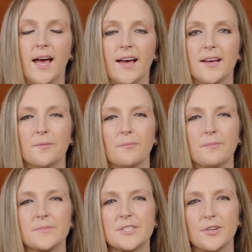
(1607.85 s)

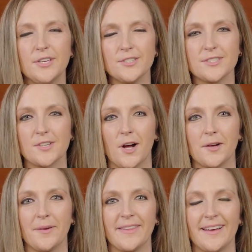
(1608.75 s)
So can you just talk
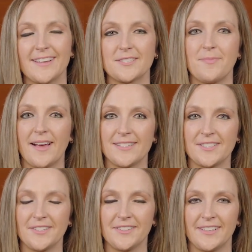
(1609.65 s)
about that? Because
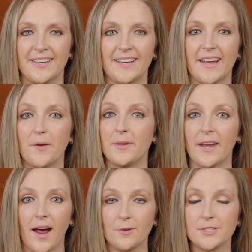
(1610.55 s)
masculinity,
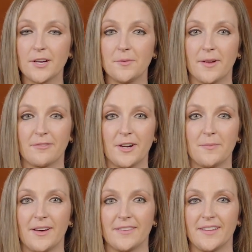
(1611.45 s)
I was talking to my friend
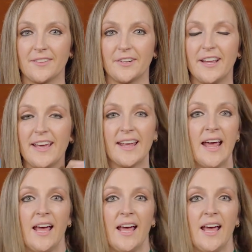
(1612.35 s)
about it the other day.